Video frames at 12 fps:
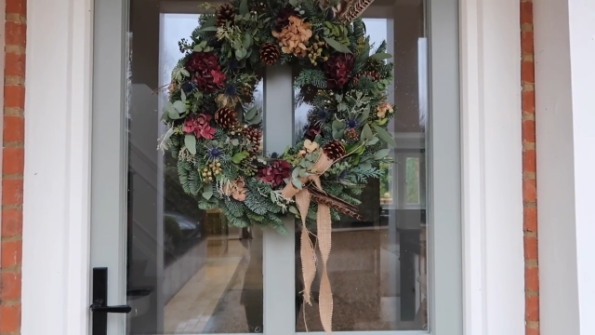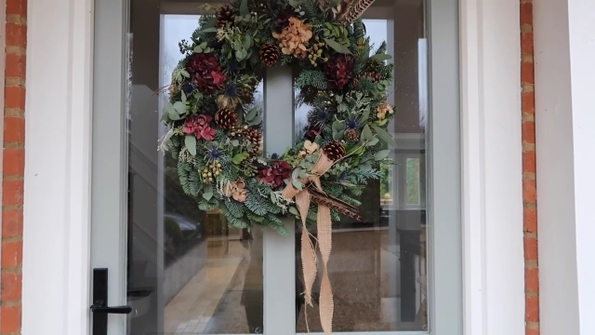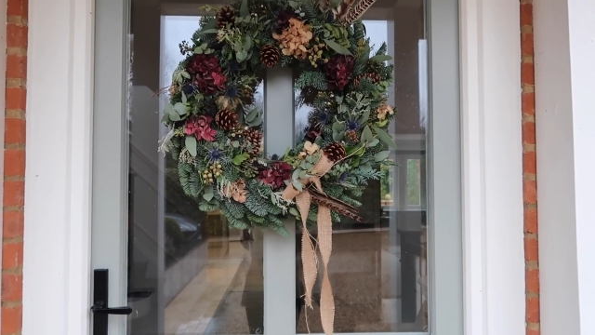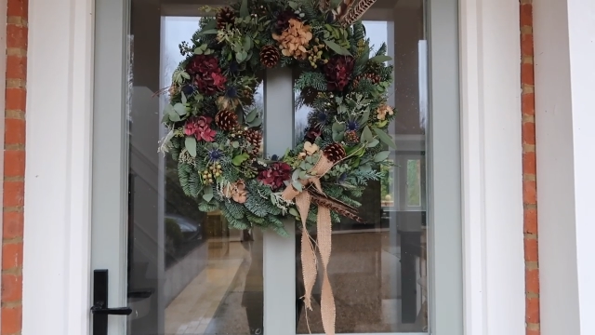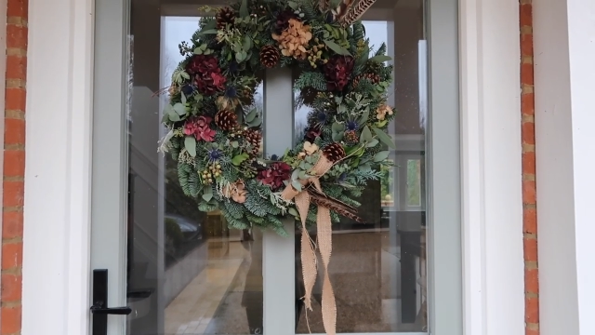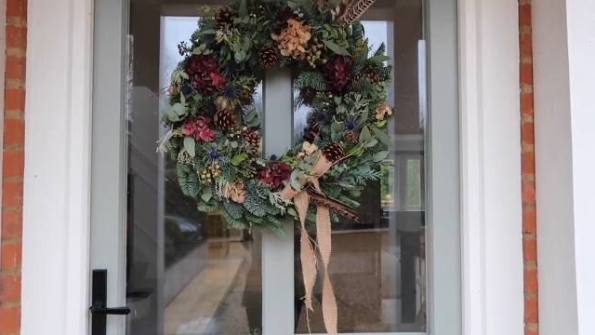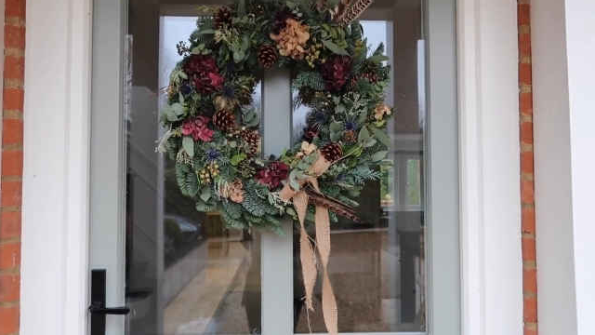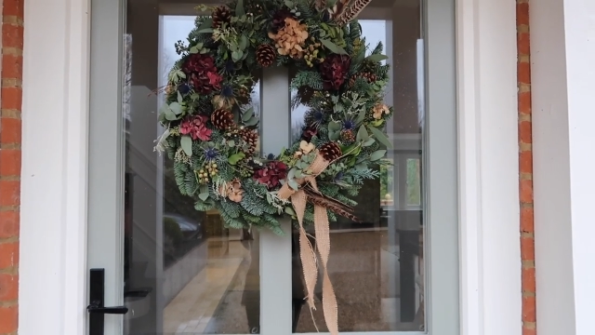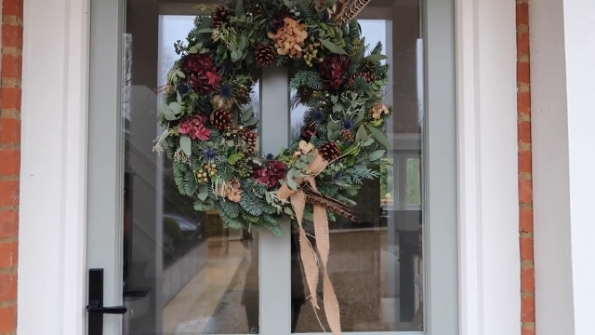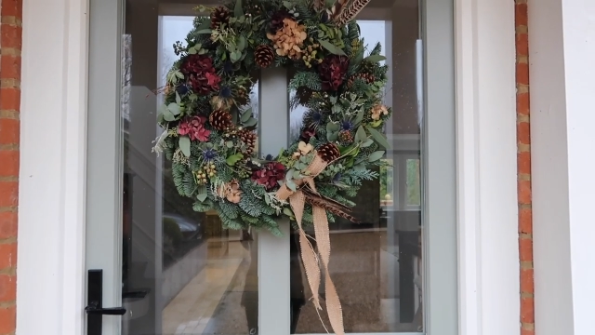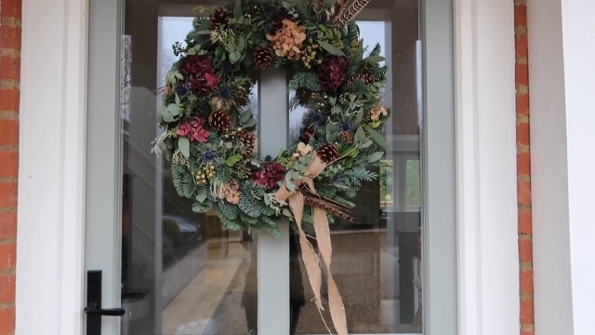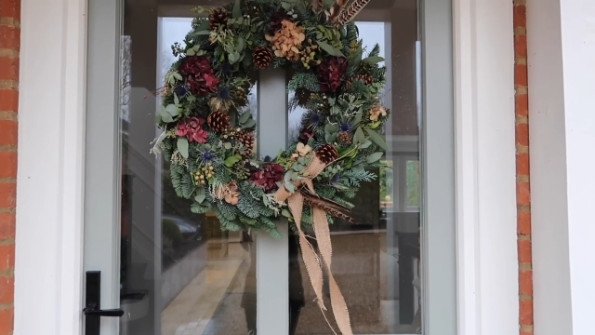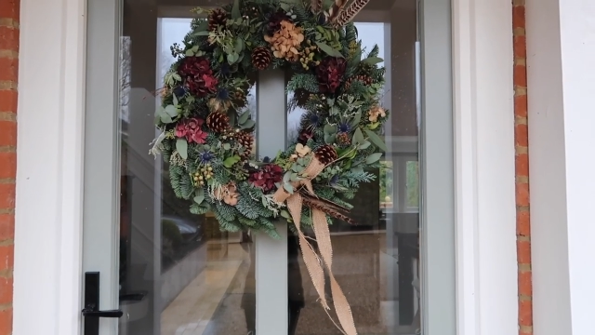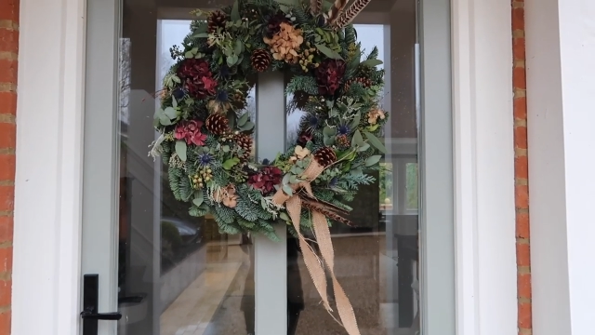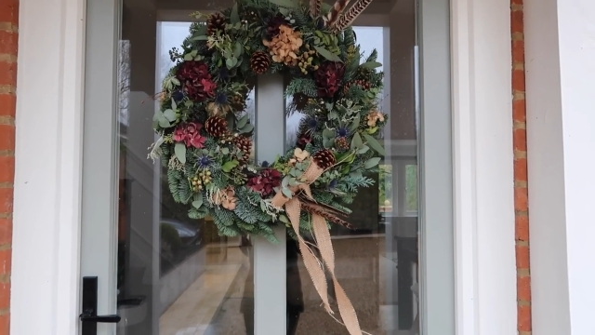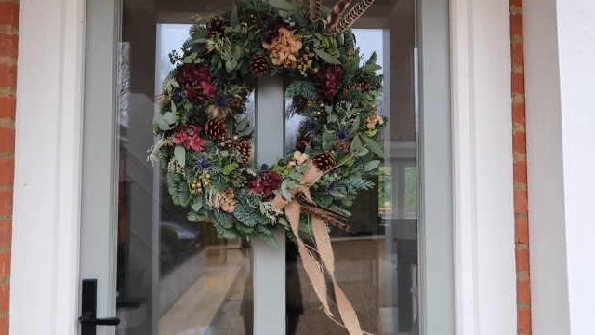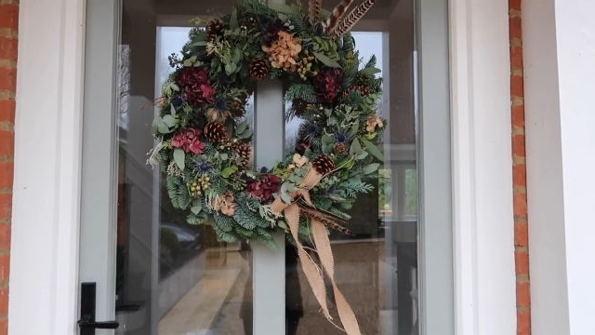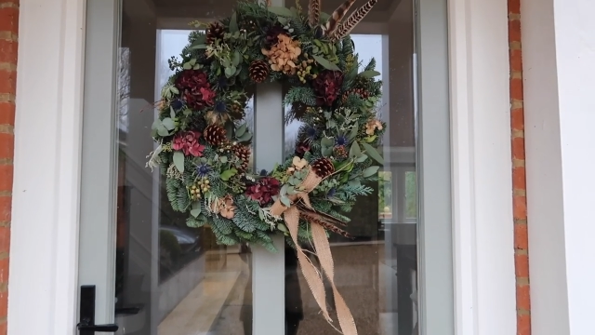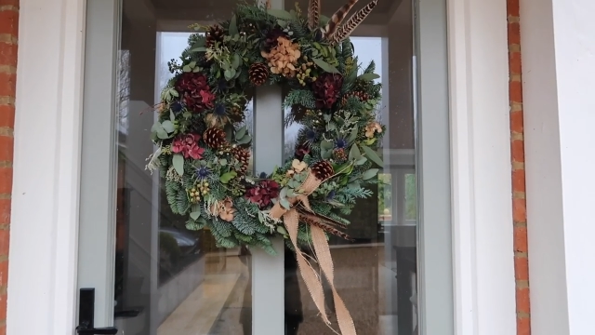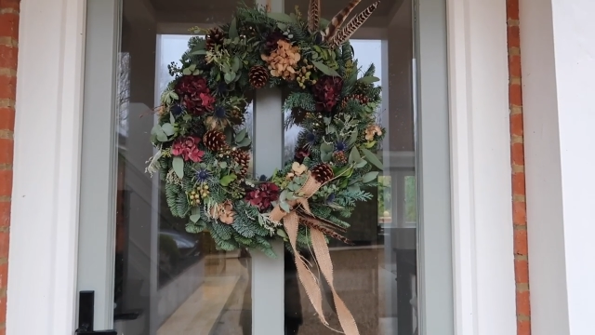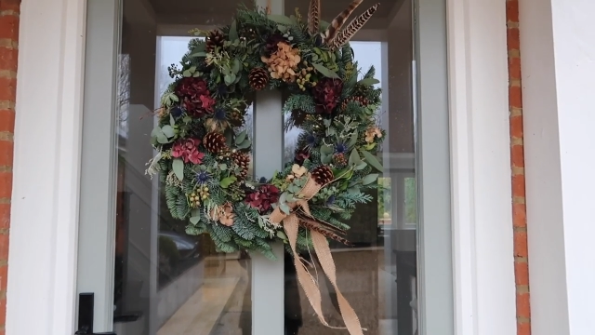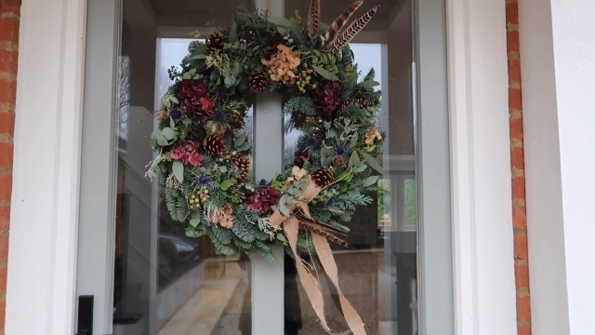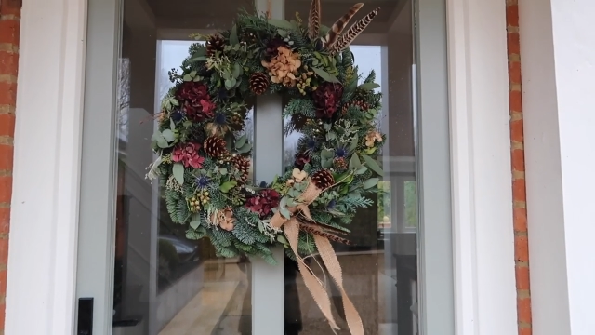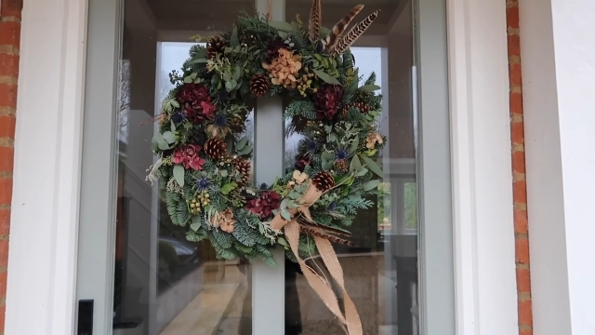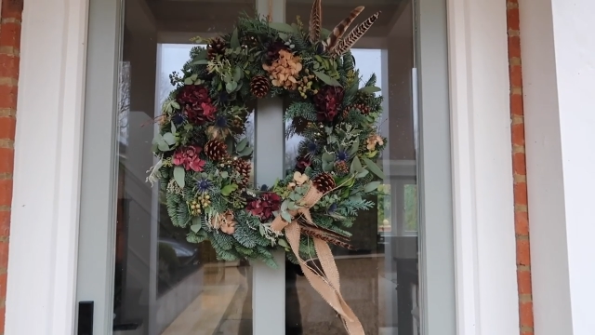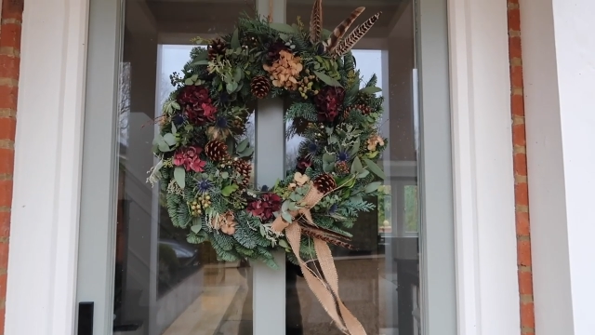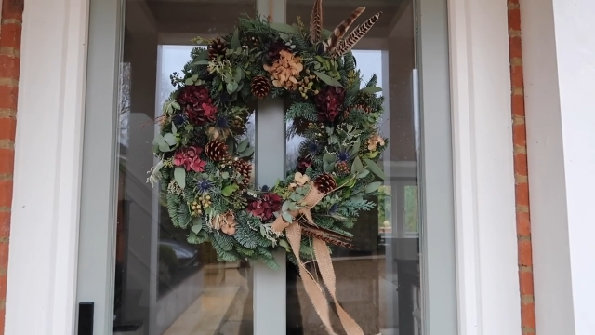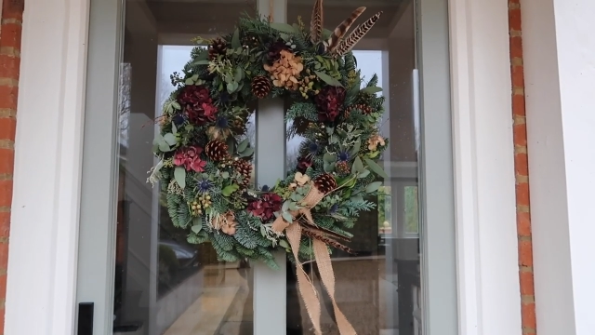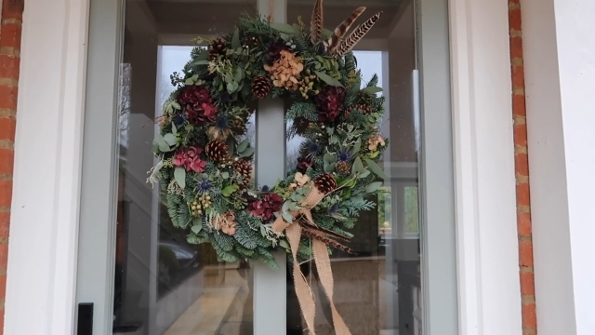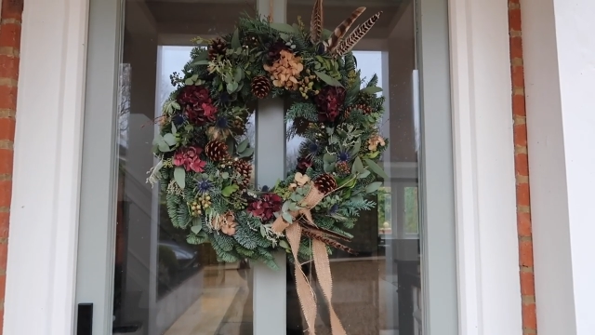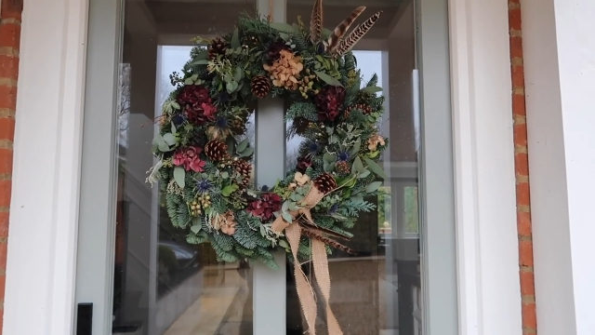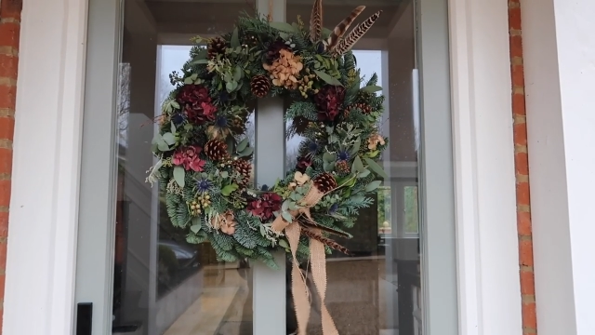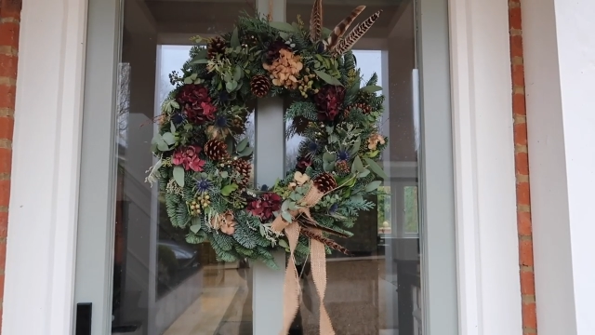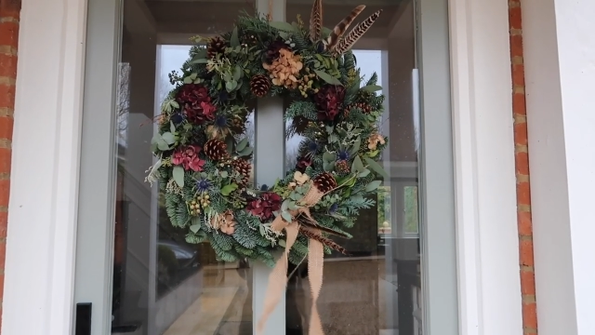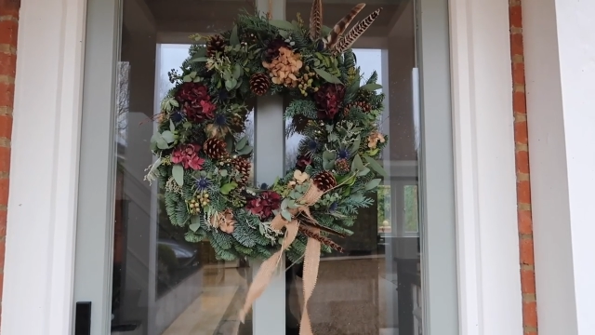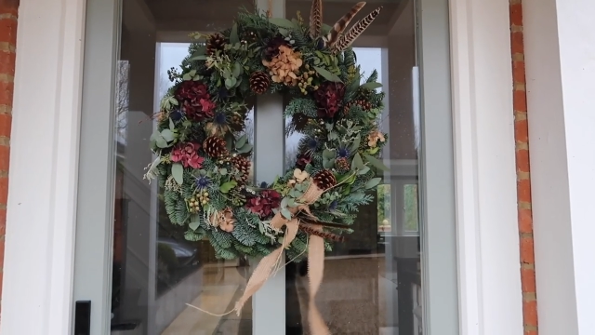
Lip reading: [unreadable: no face in view]